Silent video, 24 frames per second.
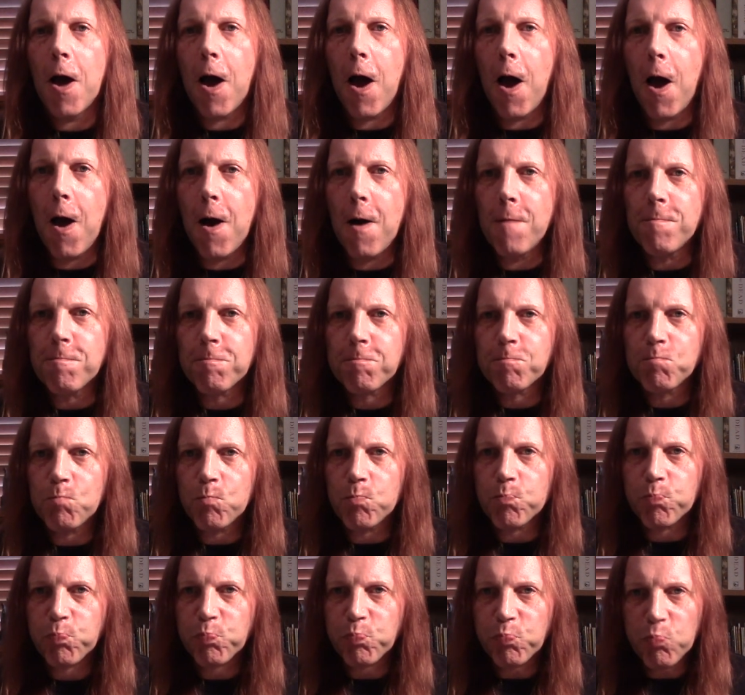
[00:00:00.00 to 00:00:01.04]

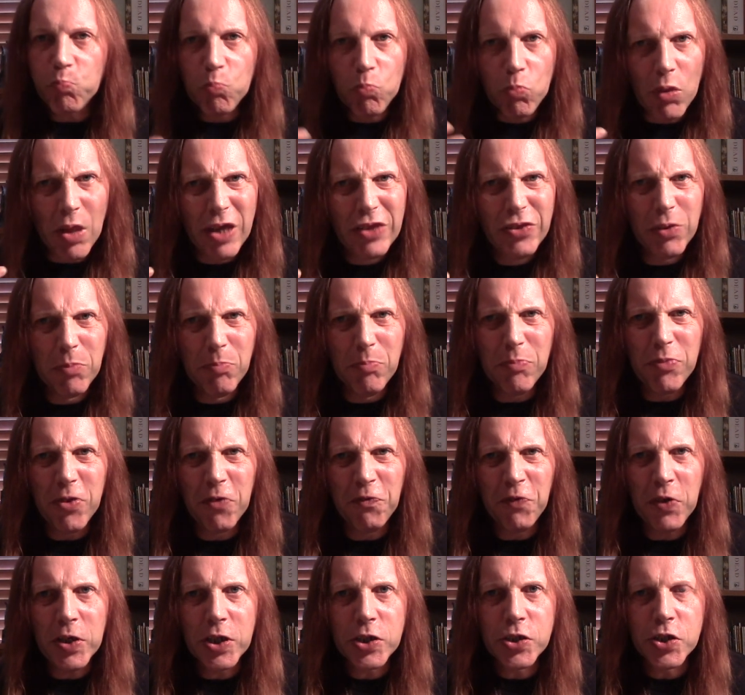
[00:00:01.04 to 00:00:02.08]
The
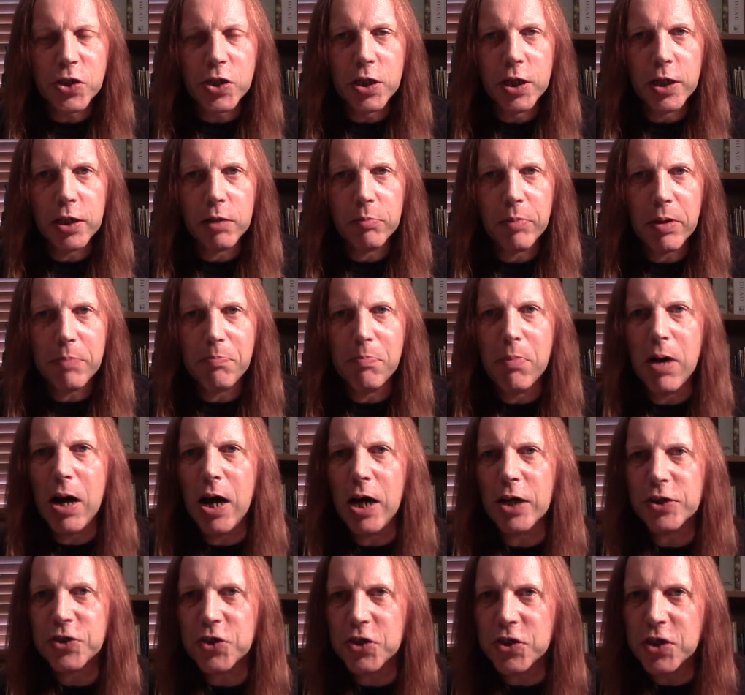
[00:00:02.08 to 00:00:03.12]
finish is a little bit
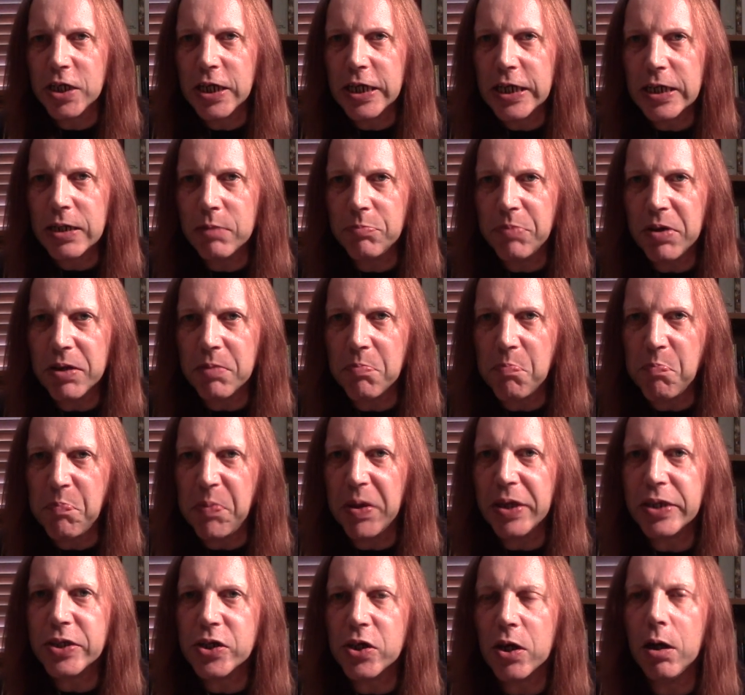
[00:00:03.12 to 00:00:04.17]
masked. It's a little bit
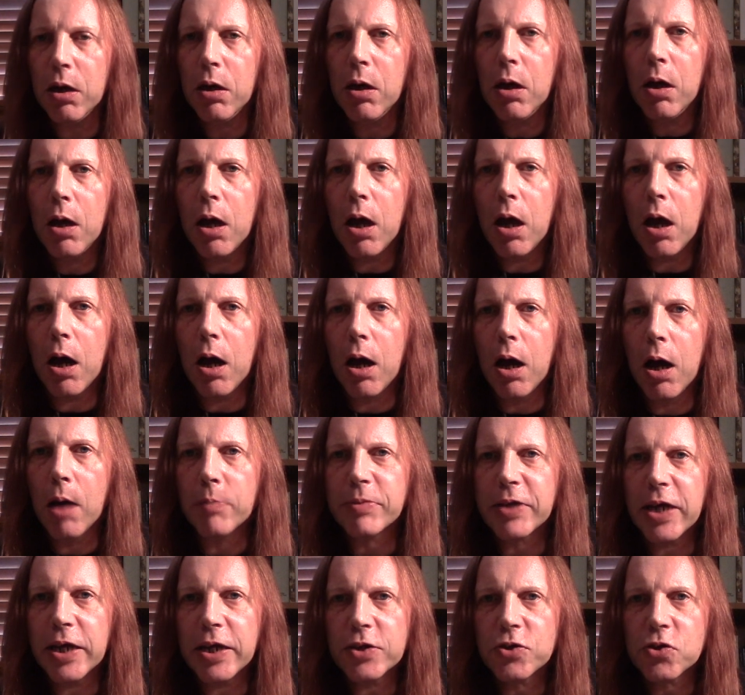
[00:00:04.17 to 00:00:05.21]
bitter,
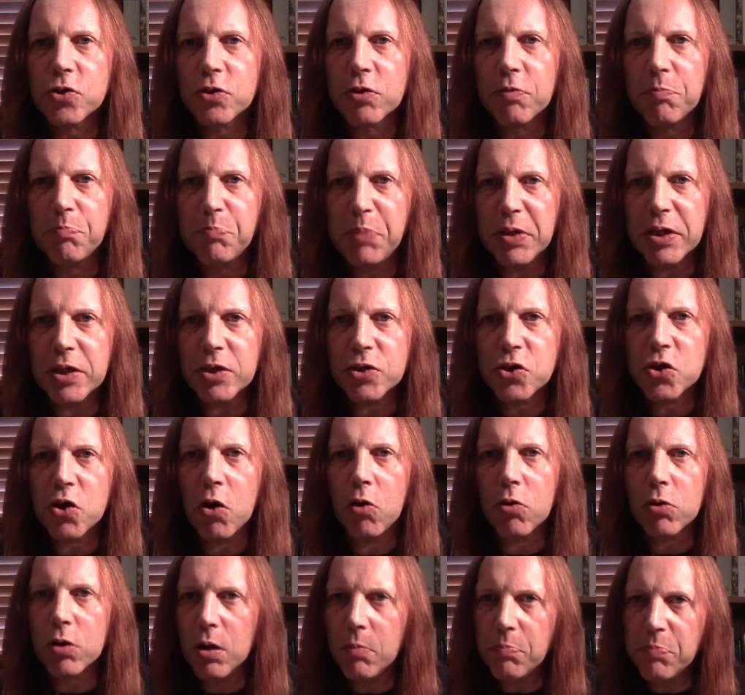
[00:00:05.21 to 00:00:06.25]
getting sort of bitter
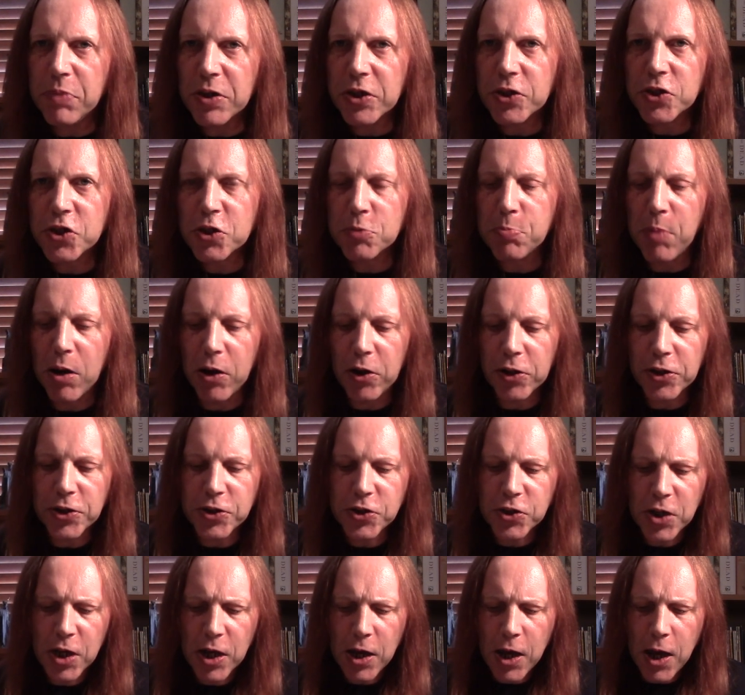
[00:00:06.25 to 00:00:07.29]
chocolate, bitter
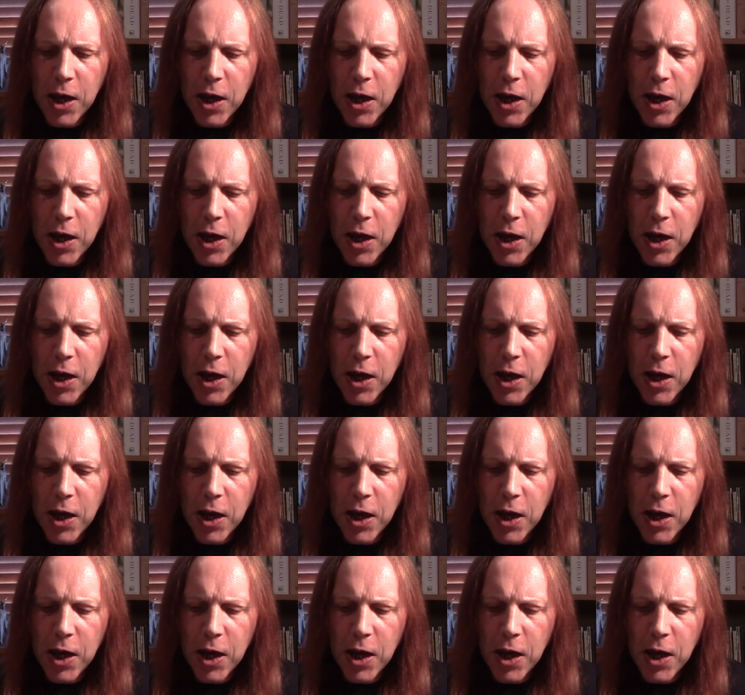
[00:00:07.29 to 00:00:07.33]
spice.